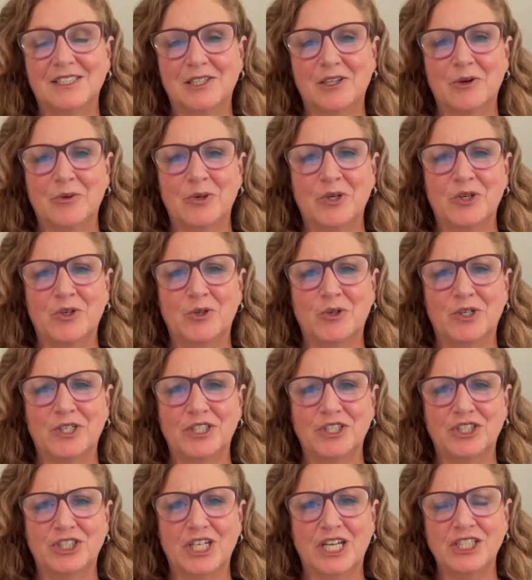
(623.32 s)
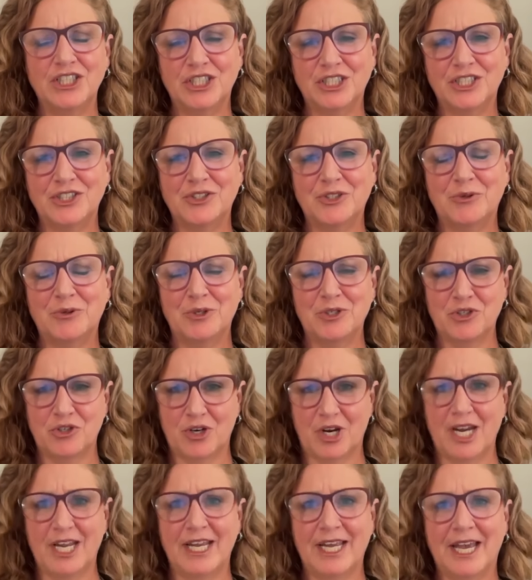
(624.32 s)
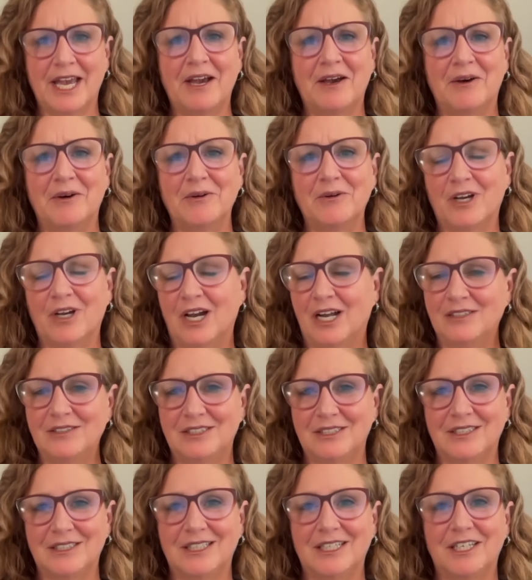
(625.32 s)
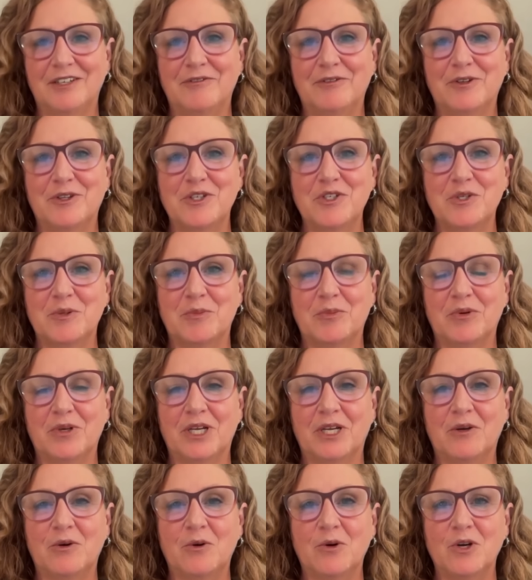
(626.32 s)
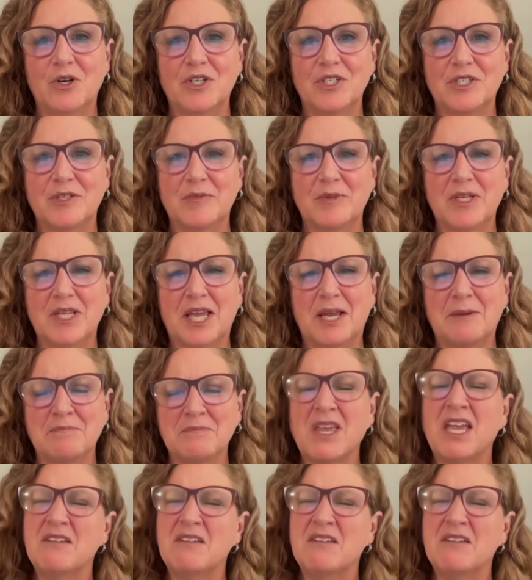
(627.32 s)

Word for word: lower court judges who are trying out constantly for the Supreme Court to be like,